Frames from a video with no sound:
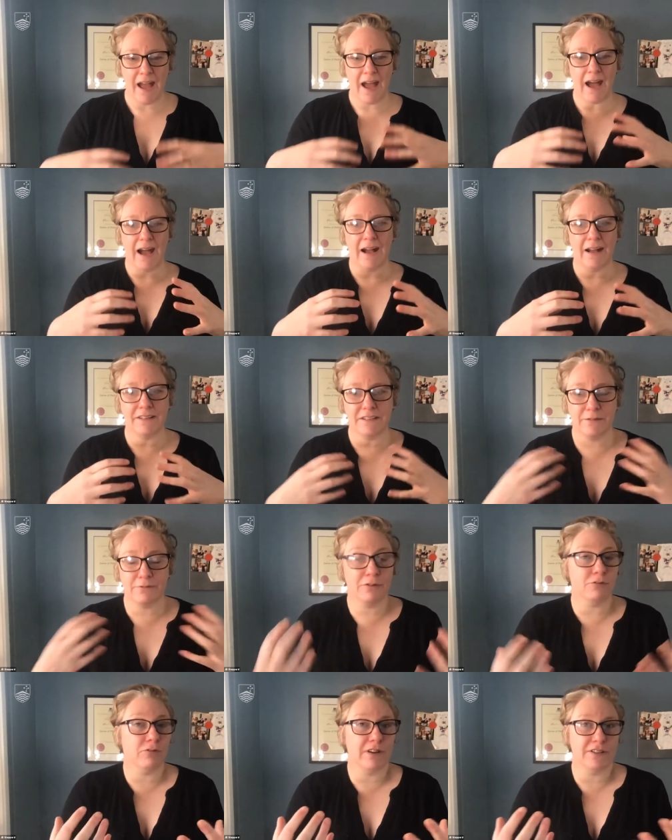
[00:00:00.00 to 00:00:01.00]
uh,
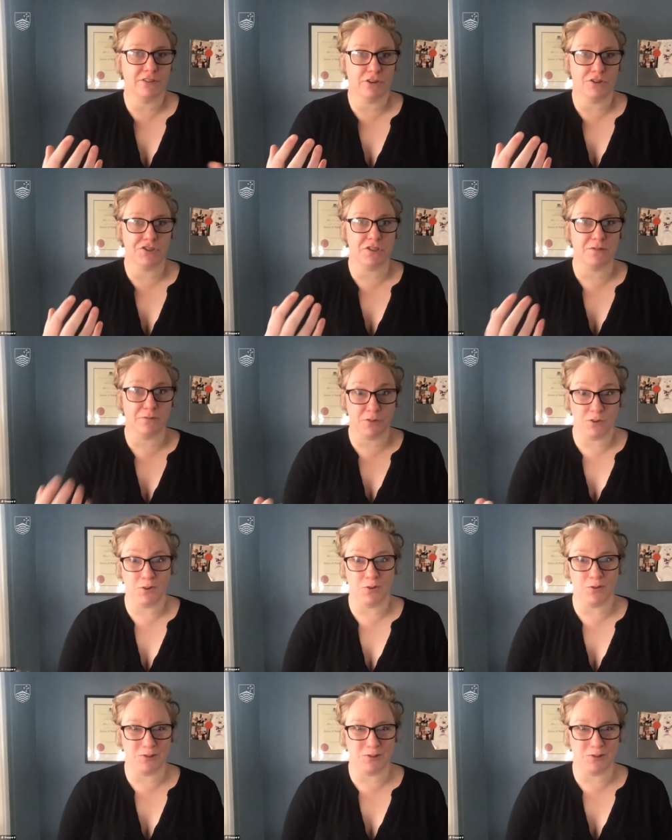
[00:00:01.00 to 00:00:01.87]
different researchers view